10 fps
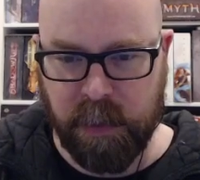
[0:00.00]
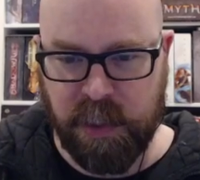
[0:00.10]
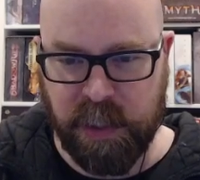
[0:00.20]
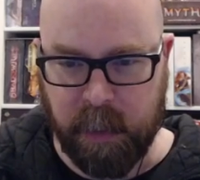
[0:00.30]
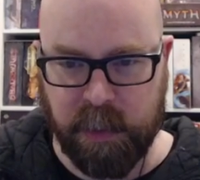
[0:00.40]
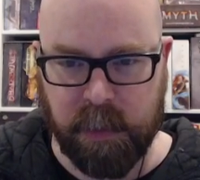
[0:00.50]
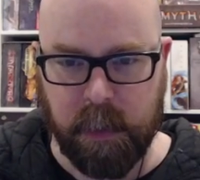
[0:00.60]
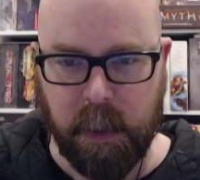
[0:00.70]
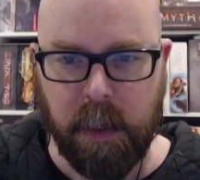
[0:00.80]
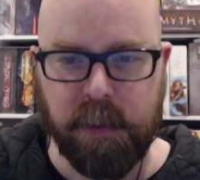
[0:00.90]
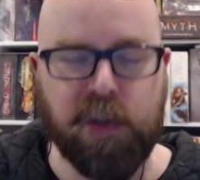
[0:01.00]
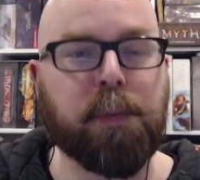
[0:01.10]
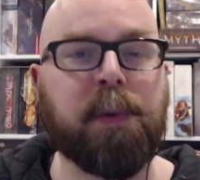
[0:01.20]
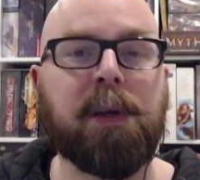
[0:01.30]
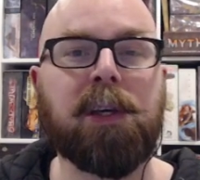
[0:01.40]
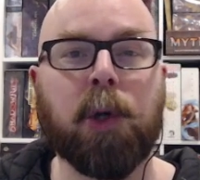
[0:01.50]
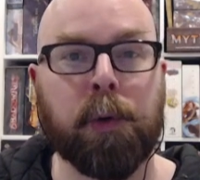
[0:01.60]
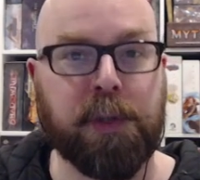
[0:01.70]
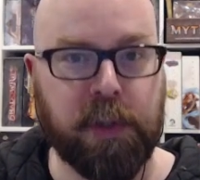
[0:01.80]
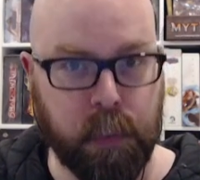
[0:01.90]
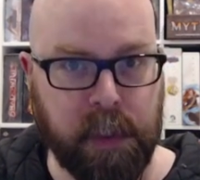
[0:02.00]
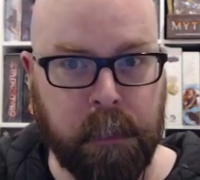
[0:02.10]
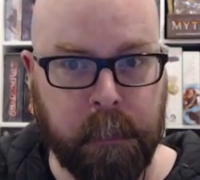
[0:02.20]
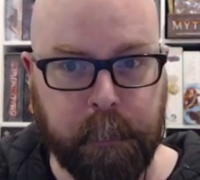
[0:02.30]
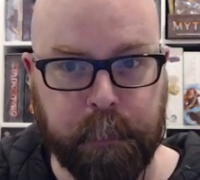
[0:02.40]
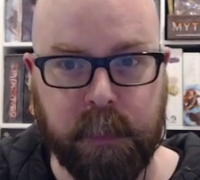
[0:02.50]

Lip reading: set to be your stream.